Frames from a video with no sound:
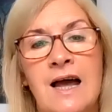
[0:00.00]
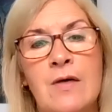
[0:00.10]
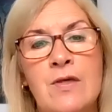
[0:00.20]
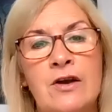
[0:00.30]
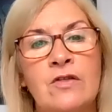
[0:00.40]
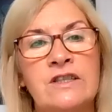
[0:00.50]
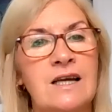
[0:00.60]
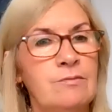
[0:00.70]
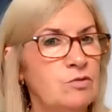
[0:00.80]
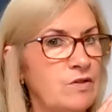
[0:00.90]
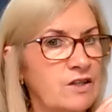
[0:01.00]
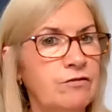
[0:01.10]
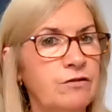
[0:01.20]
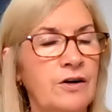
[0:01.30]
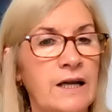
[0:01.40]
and then other times when there's a
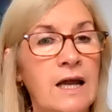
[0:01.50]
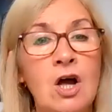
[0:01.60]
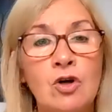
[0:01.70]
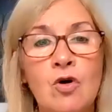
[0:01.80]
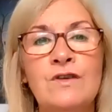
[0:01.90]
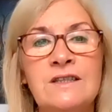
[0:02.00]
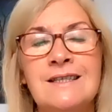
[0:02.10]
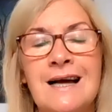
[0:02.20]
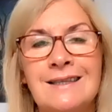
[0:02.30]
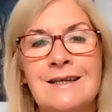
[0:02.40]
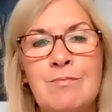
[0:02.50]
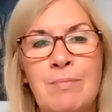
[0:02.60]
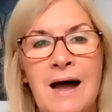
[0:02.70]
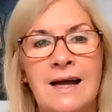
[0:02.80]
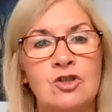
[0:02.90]
flurry. COVID has had an
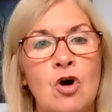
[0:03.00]
impact